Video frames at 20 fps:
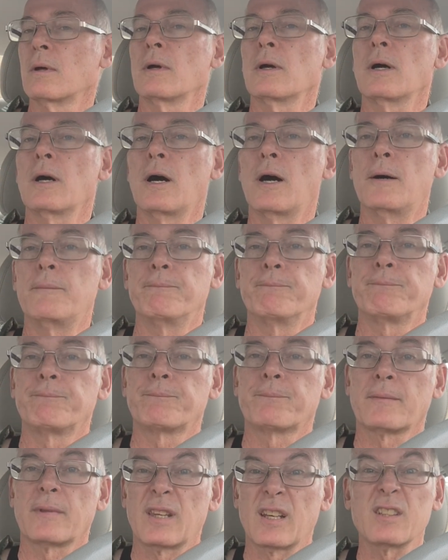loud. Um,
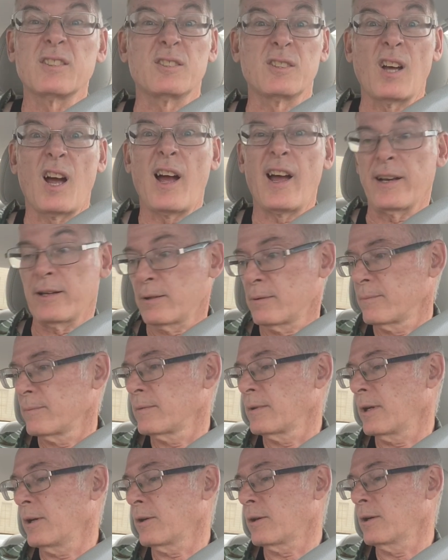it's hot.
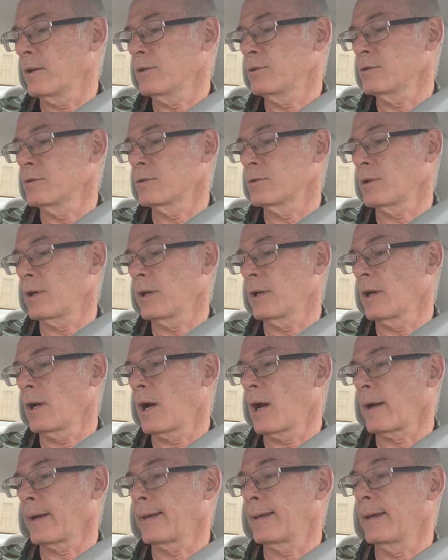Air conditioner's trying to
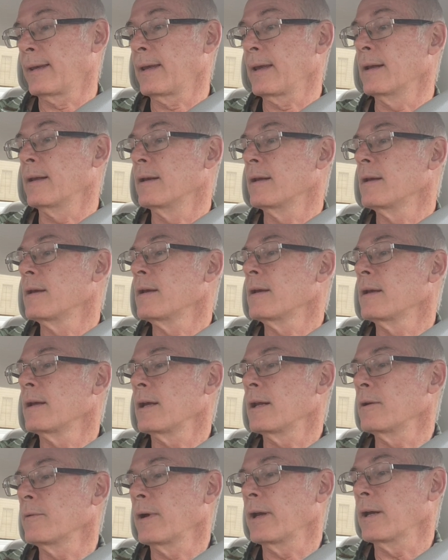kick in.
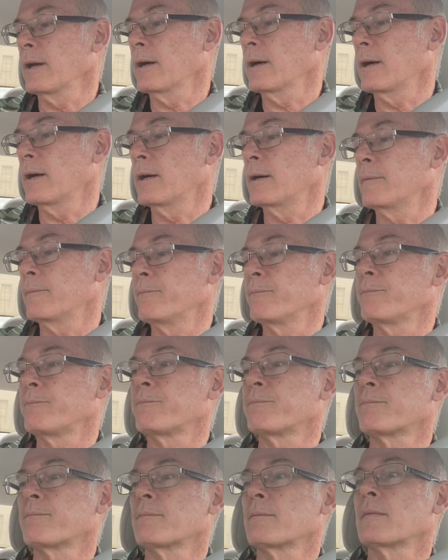Anyway, um,
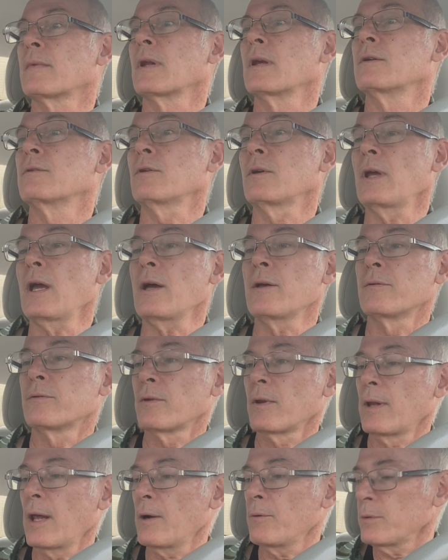so yeah,
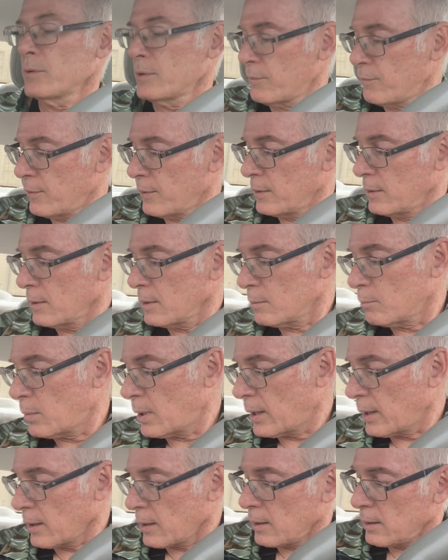so that was a fun little
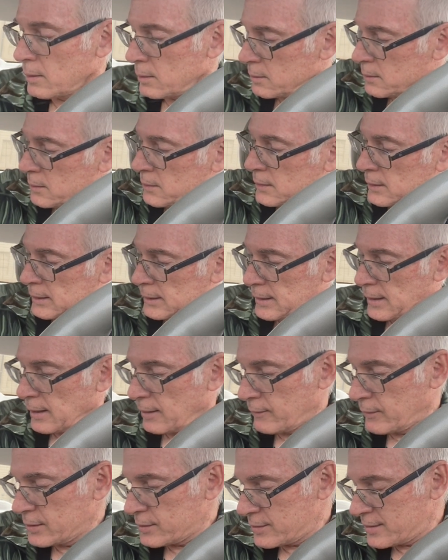bottle.
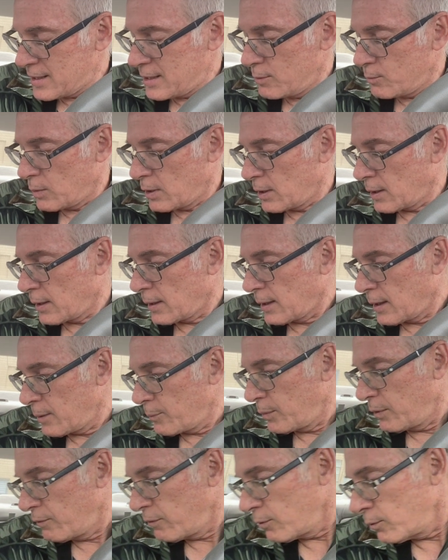Haven't seen one like that
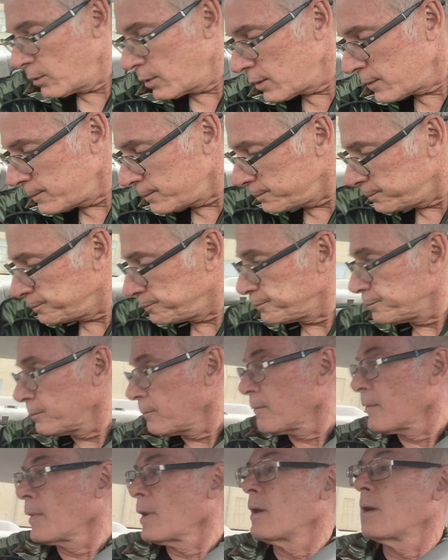before.
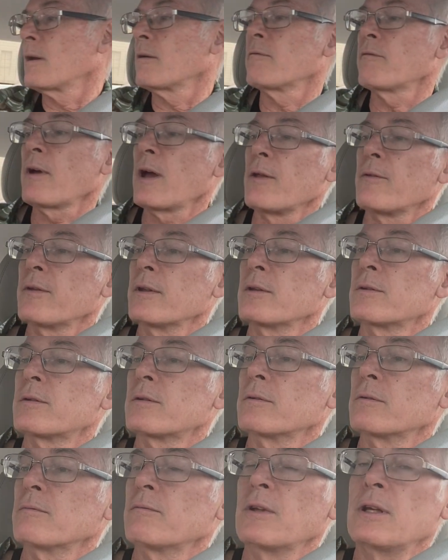Found this
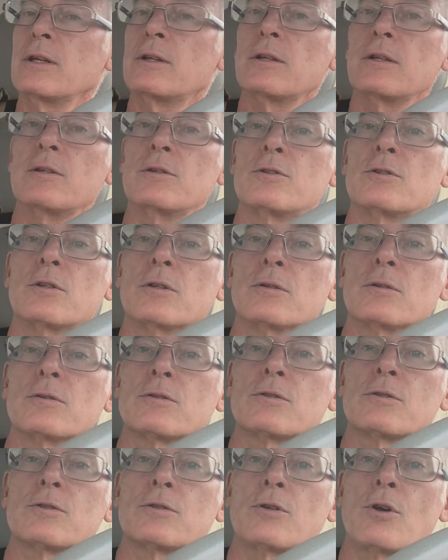vintage
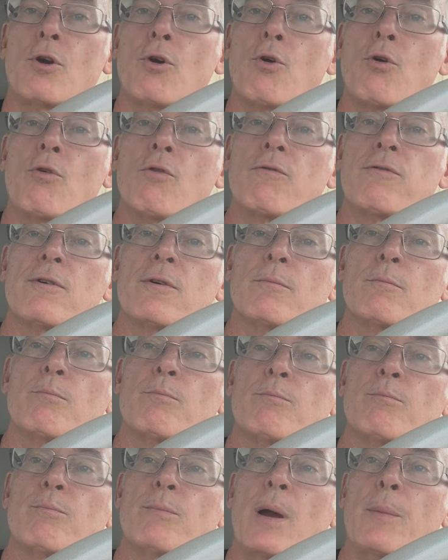stove
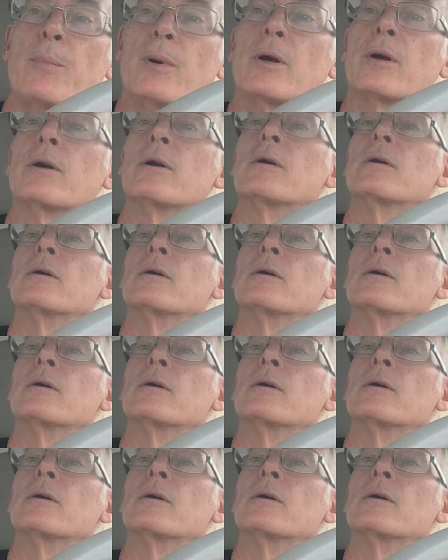pepper